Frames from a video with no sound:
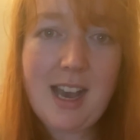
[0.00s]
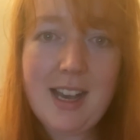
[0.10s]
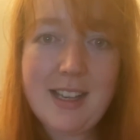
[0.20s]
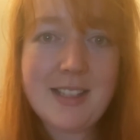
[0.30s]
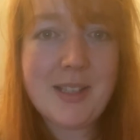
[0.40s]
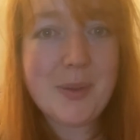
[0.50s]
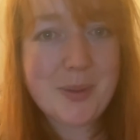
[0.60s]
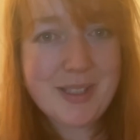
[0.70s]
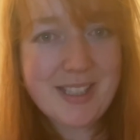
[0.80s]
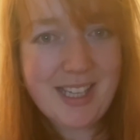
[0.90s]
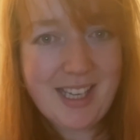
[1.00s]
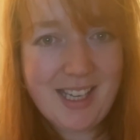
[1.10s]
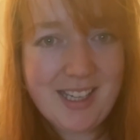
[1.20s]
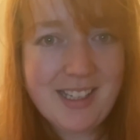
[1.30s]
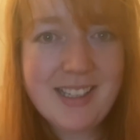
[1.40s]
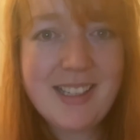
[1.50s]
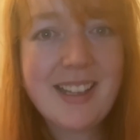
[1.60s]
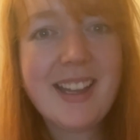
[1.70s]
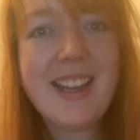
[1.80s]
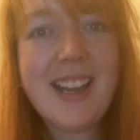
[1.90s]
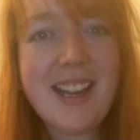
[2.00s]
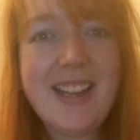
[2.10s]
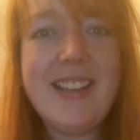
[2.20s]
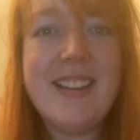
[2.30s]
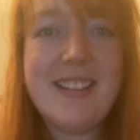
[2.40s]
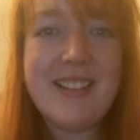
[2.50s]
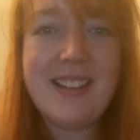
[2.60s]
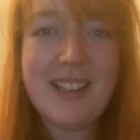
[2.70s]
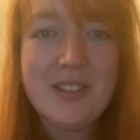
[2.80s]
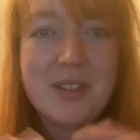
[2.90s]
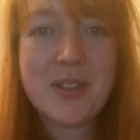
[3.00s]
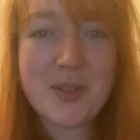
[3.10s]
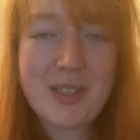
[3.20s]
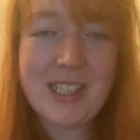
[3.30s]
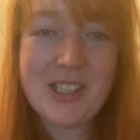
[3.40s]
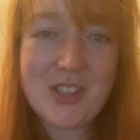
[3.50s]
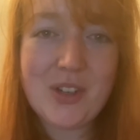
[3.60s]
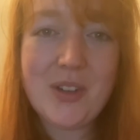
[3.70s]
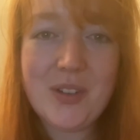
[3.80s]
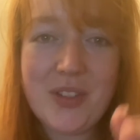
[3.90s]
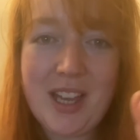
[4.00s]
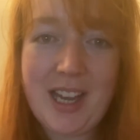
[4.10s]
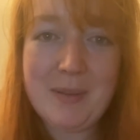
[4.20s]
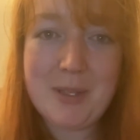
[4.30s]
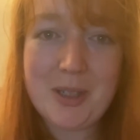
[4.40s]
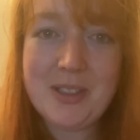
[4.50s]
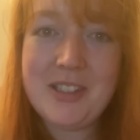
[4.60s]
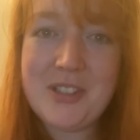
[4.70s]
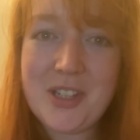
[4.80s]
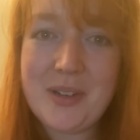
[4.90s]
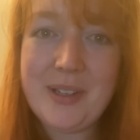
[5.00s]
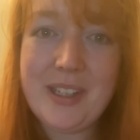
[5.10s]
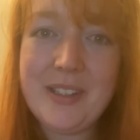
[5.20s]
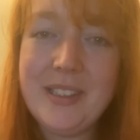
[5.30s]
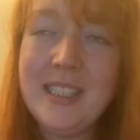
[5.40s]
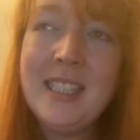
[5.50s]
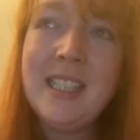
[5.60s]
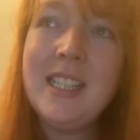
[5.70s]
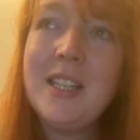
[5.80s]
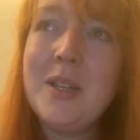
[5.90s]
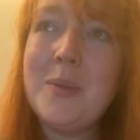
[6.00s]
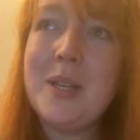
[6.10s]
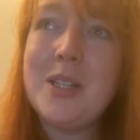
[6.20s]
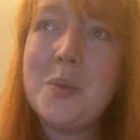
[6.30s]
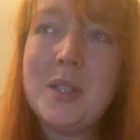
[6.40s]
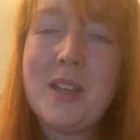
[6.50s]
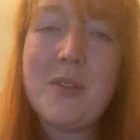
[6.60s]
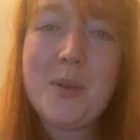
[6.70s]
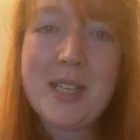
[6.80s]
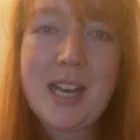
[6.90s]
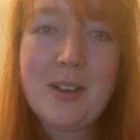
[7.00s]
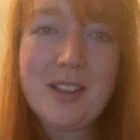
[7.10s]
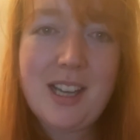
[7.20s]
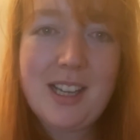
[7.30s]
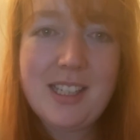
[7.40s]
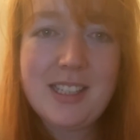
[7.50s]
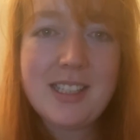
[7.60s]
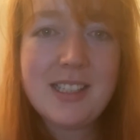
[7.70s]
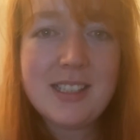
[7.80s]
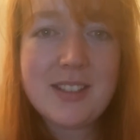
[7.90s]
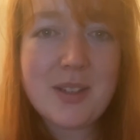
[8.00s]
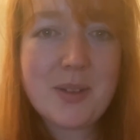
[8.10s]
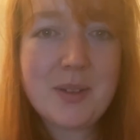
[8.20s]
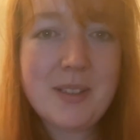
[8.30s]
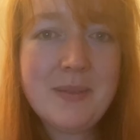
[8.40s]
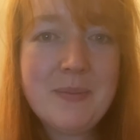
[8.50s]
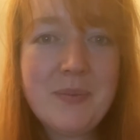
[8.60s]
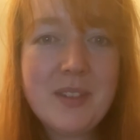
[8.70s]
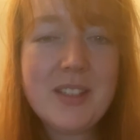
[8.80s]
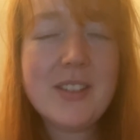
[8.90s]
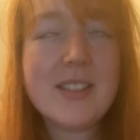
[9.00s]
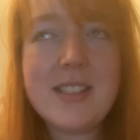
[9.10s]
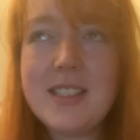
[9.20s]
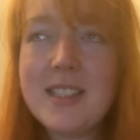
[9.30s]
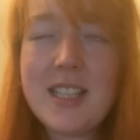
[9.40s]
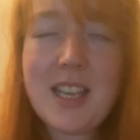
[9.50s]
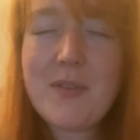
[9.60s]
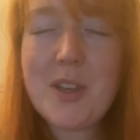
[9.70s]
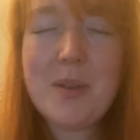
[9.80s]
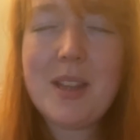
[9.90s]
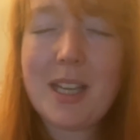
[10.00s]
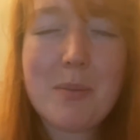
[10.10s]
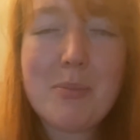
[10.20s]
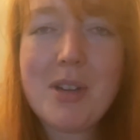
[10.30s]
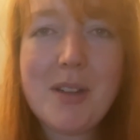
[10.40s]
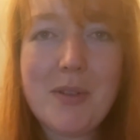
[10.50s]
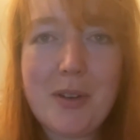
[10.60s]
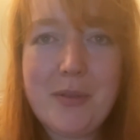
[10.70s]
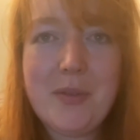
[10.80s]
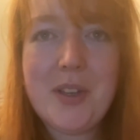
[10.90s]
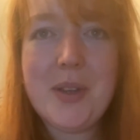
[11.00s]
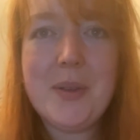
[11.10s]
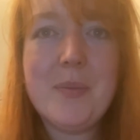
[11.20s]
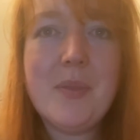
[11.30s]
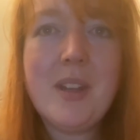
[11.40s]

as you'll see in the little screenshot that I'm going to show you, which will give you an outline. So just to give you like a brief overview,